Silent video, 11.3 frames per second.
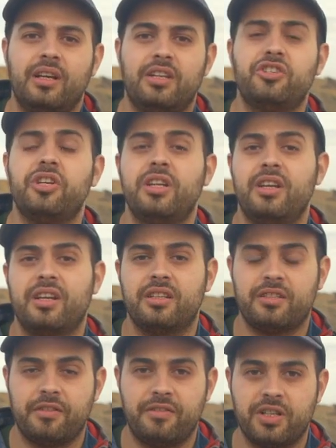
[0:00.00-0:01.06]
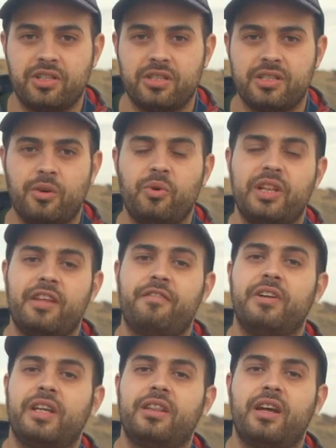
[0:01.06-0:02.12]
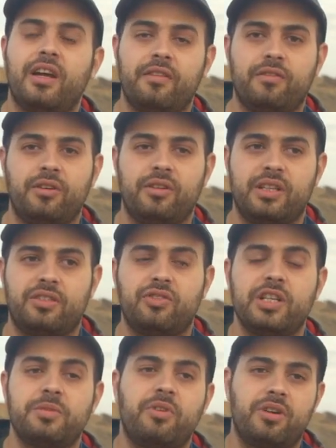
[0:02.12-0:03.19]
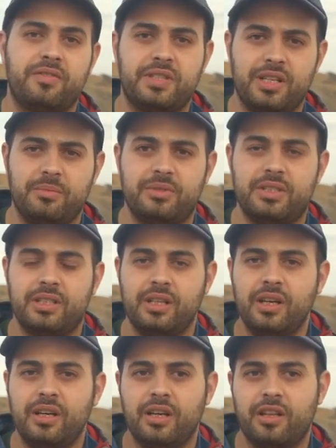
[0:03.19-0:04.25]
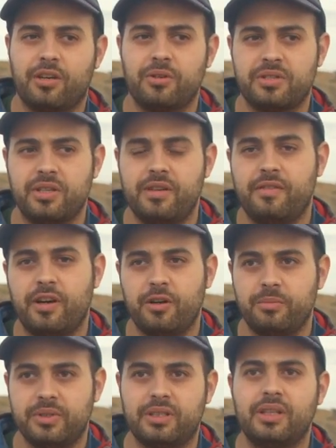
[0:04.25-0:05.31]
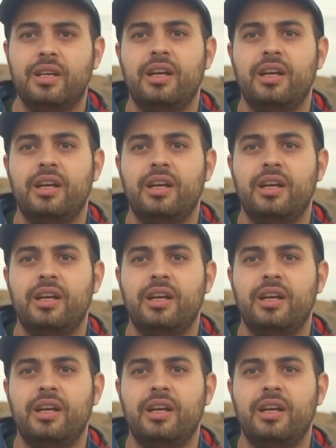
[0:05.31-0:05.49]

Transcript: engineering interventions and what effect they have on the transport of sediment and the coastal environment,